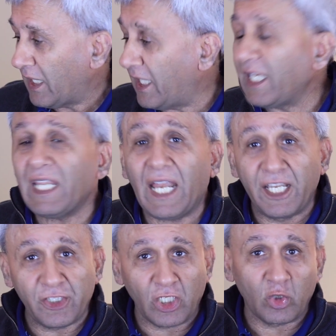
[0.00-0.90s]
In
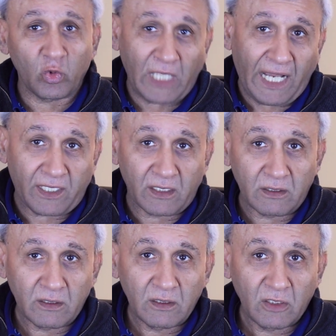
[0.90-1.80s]
addition to that,
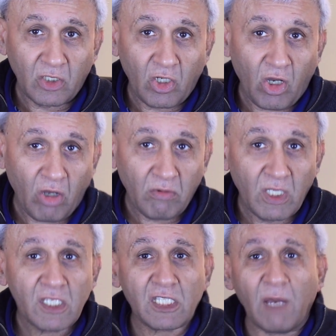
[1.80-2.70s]

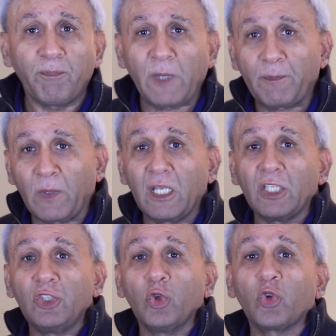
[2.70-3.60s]
some people
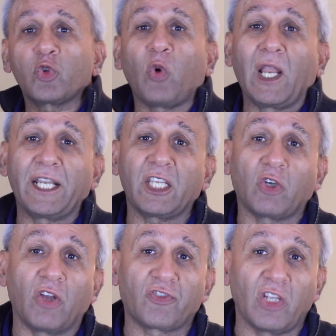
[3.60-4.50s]
use Quality
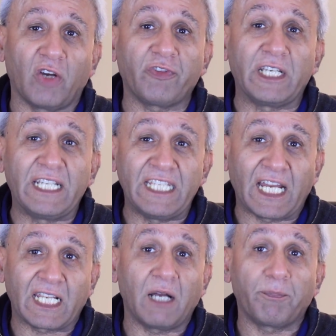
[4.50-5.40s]
Council of
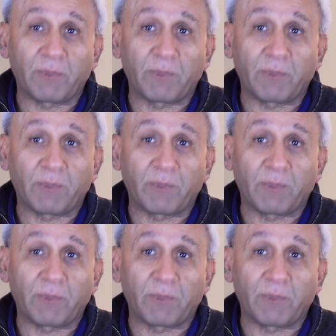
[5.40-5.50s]
Indiana